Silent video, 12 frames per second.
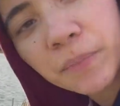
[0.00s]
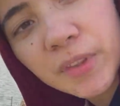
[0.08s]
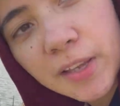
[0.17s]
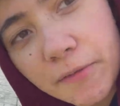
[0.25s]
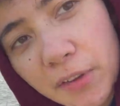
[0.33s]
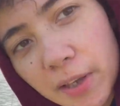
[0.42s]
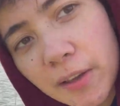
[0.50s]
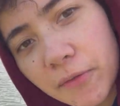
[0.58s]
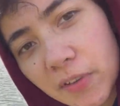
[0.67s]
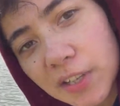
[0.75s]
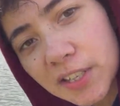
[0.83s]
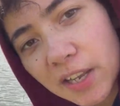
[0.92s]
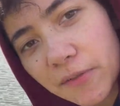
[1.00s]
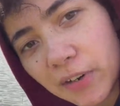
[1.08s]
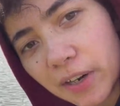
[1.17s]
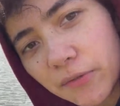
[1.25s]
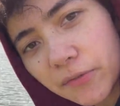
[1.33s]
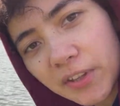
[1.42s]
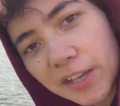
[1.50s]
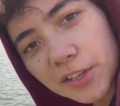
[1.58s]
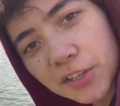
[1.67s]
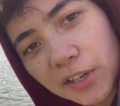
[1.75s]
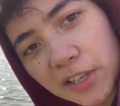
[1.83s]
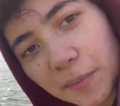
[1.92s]
He feel, it feels safe enough he can
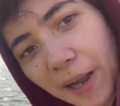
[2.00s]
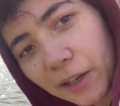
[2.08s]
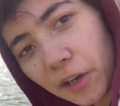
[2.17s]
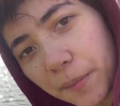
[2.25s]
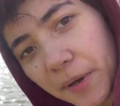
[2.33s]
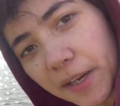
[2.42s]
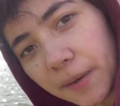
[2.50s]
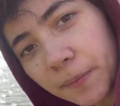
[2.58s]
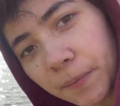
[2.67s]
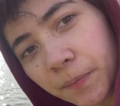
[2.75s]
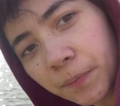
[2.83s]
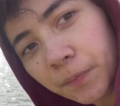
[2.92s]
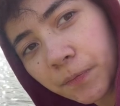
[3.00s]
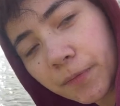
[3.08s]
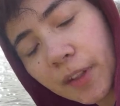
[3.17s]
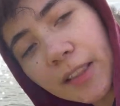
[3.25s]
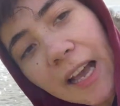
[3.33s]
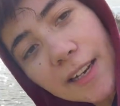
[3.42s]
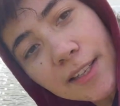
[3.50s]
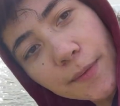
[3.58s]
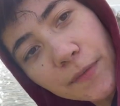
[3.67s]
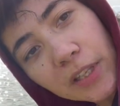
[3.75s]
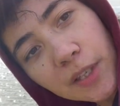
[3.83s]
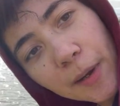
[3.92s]
turn his back on me. That is
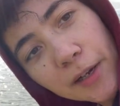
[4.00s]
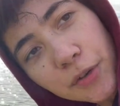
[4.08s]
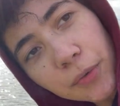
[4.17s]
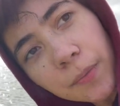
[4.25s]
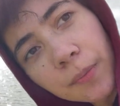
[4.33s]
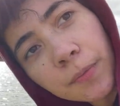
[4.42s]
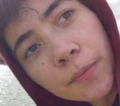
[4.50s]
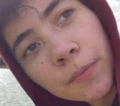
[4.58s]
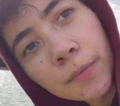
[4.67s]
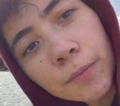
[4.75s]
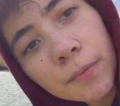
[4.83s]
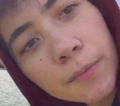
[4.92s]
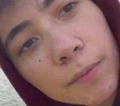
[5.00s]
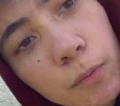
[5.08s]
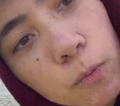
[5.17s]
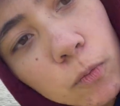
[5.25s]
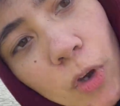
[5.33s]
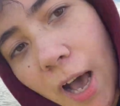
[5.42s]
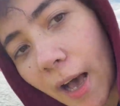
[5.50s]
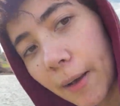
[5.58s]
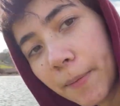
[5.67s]
something special. Mwah!